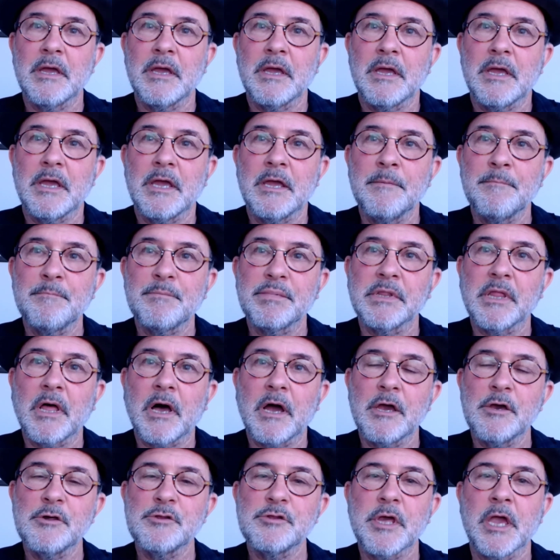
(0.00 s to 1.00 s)

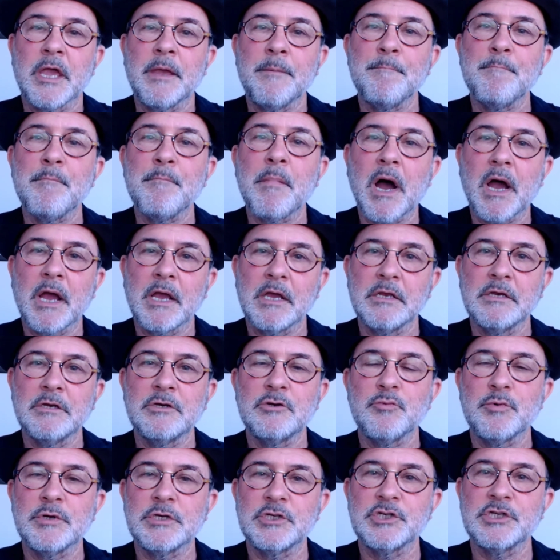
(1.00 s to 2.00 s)
implies a mind
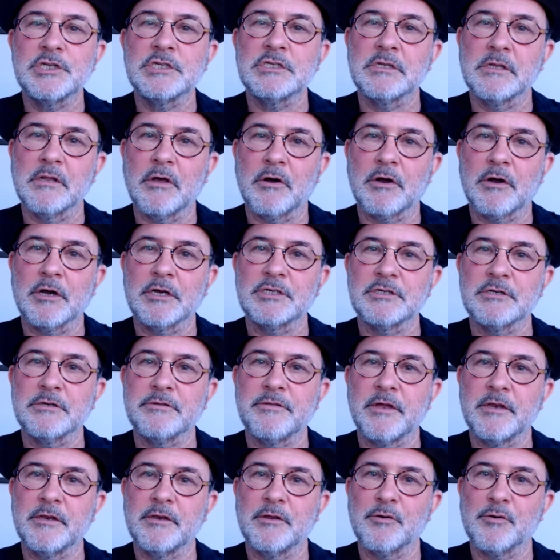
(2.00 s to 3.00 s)
which is larger
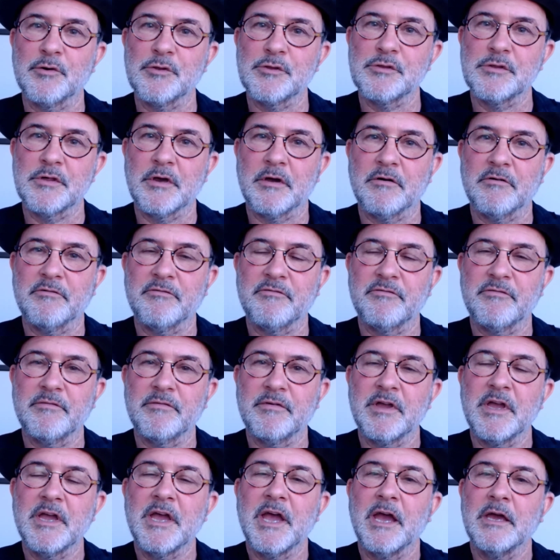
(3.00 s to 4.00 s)
than yourself.
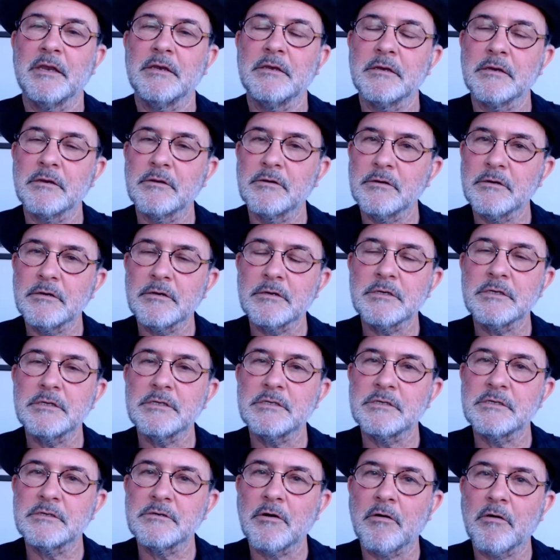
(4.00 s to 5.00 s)
And in Goethe's
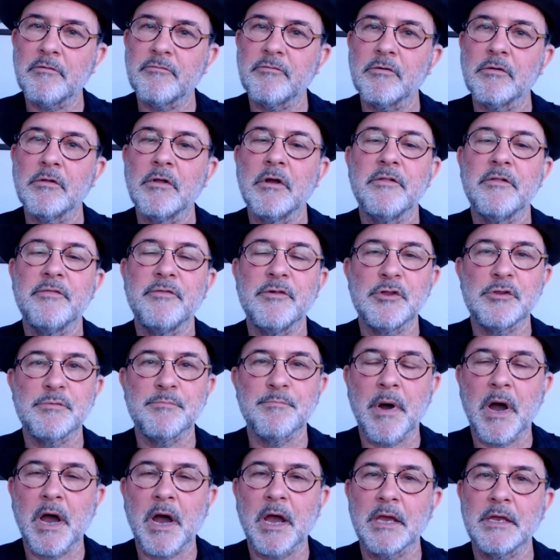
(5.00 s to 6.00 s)
novel, this
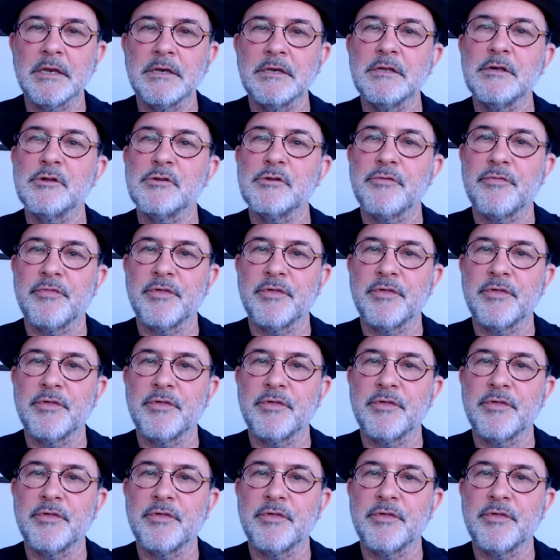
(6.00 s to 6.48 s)
mind is the